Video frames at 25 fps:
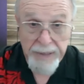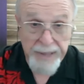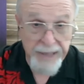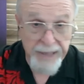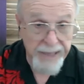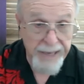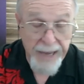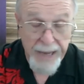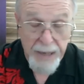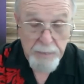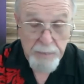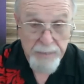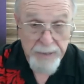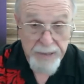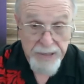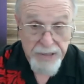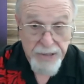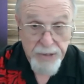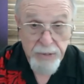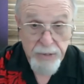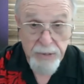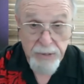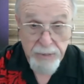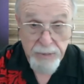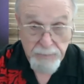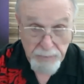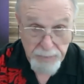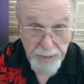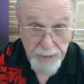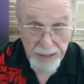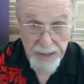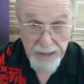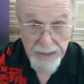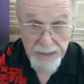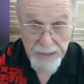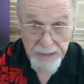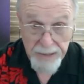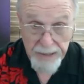But they can't be sued
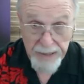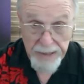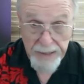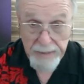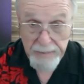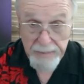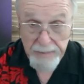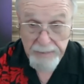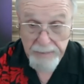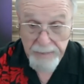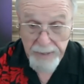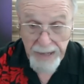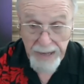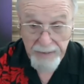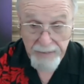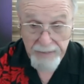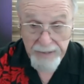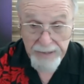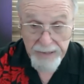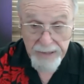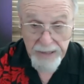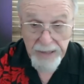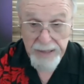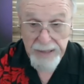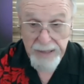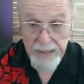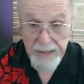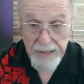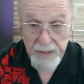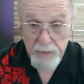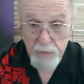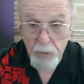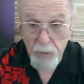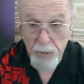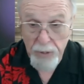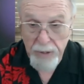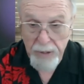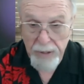because they haven't done any
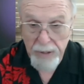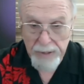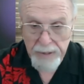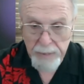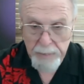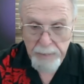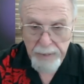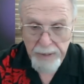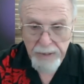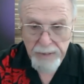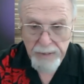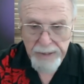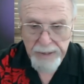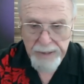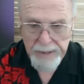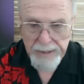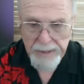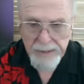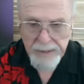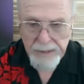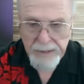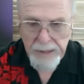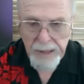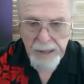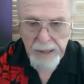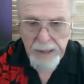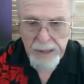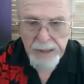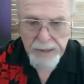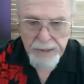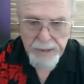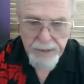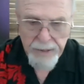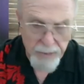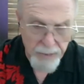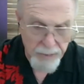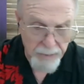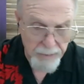work on the building.
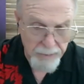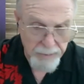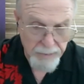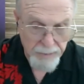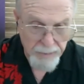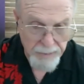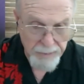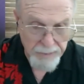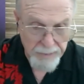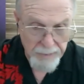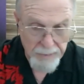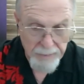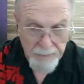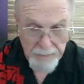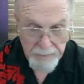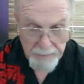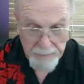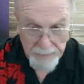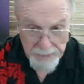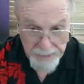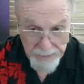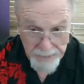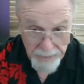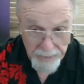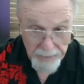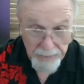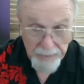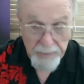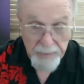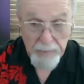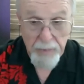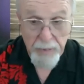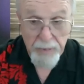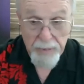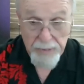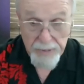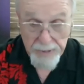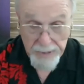So, so the
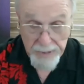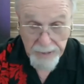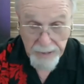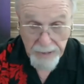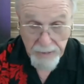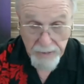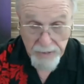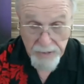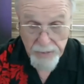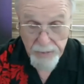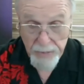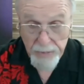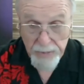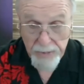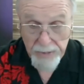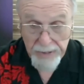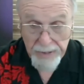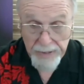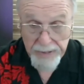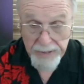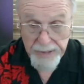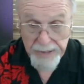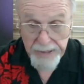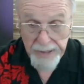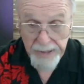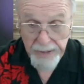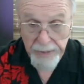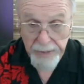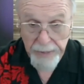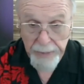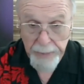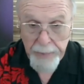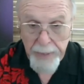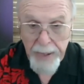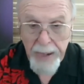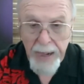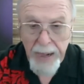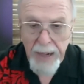person goes through and it's
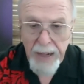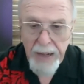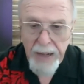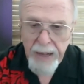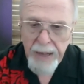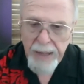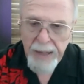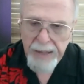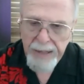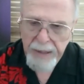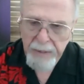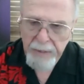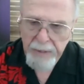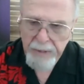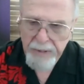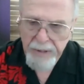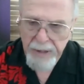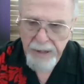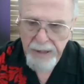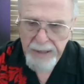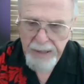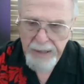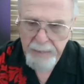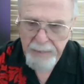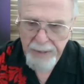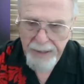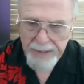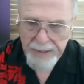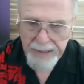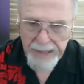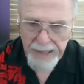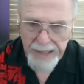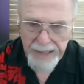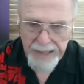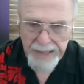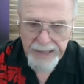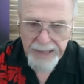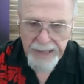there. They were talking about
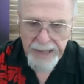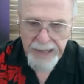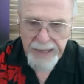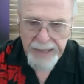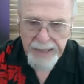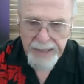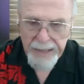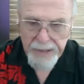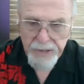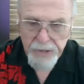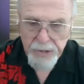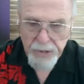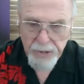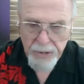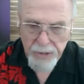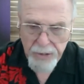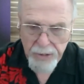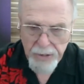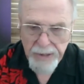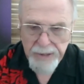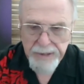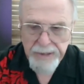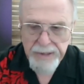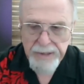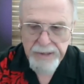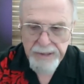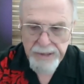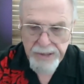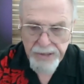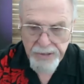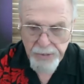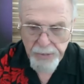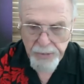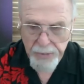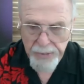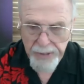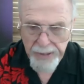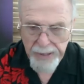the A D A, that you could
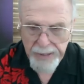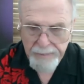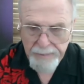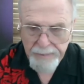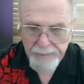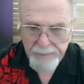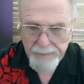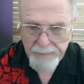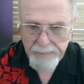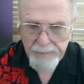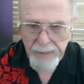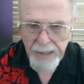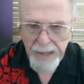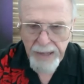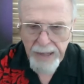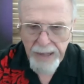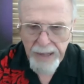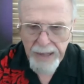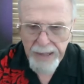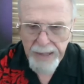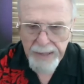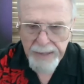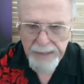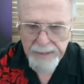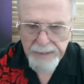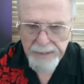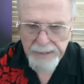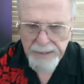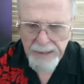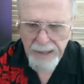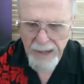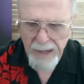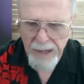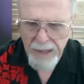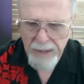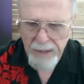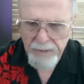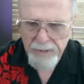sue them, and
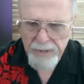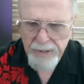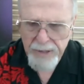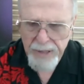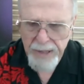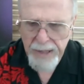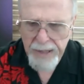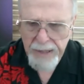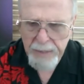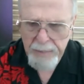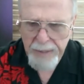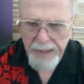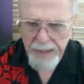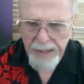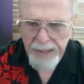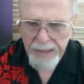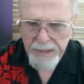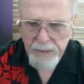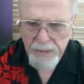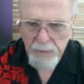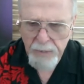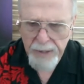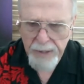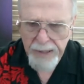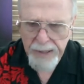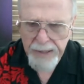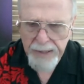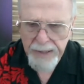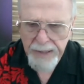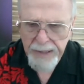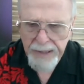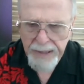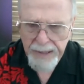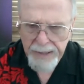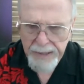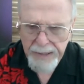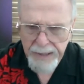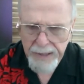Congress kind of backed away, and I
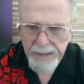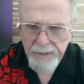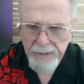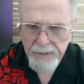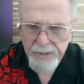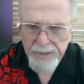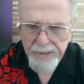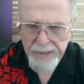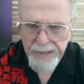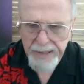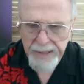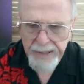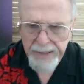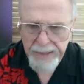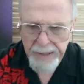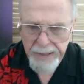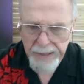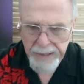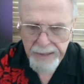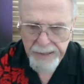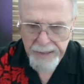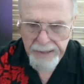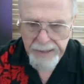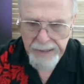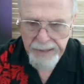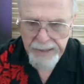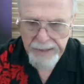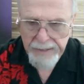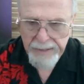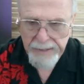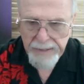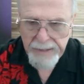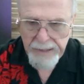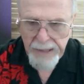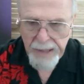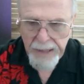can understand they did,